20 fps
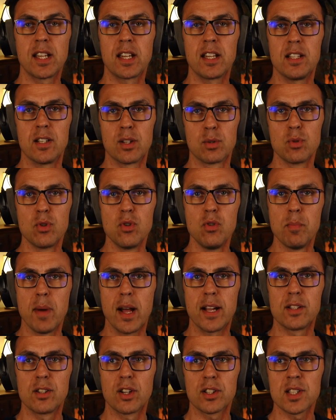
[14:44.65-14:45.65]
in a room,
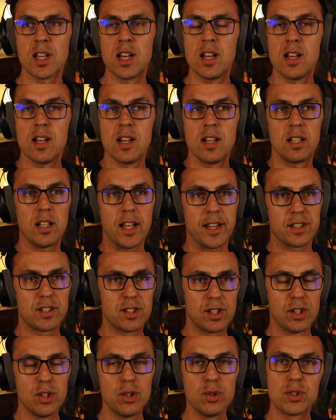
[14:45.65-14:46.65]
and not like
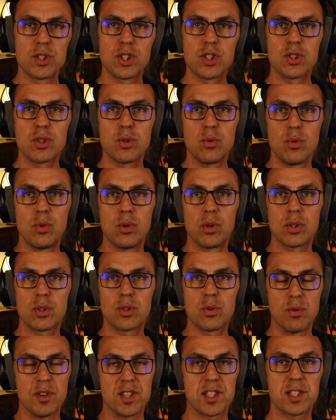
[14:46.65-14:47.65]
glued to a